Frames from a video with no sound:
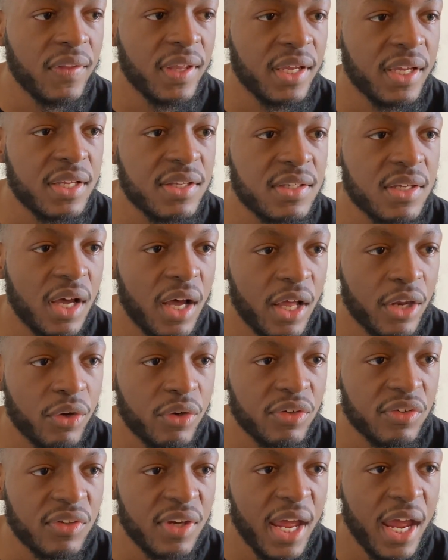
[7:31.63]
They get to
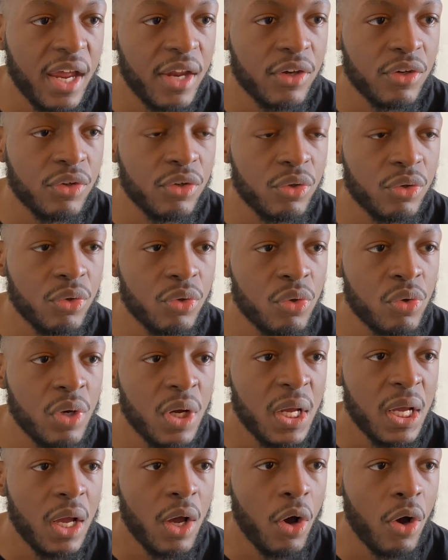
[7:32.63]
understand you
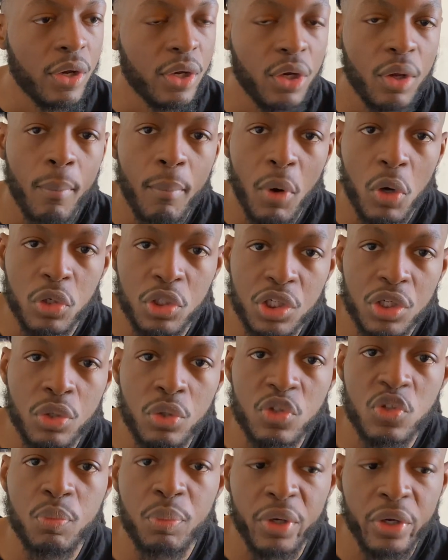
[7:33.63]
on an
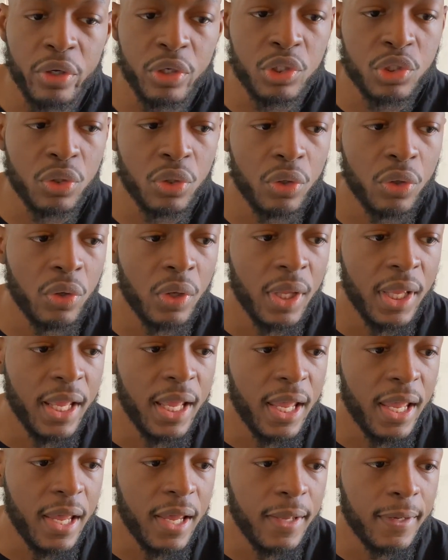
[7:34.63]
emotional, spiritual,
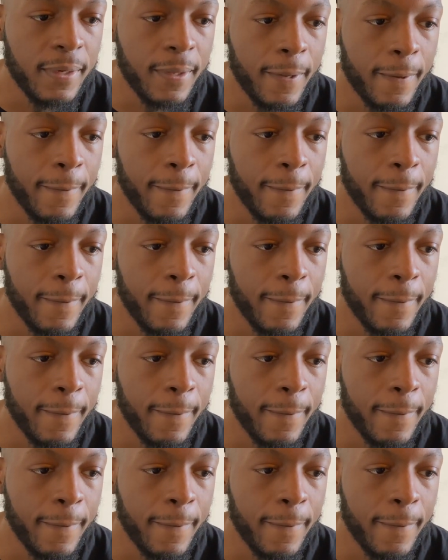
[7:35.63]
and